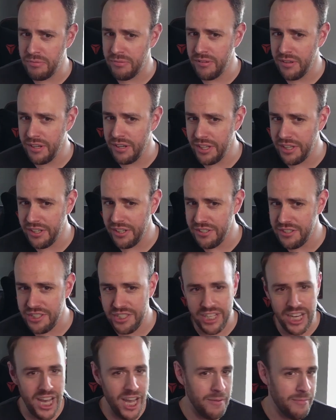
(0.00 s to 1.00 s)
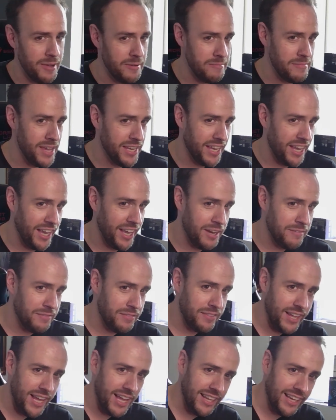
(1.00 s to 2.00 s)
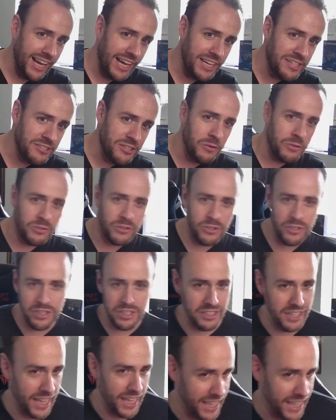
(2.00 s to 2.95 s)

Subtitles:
a pretty good job at making up for that. Like, I don't look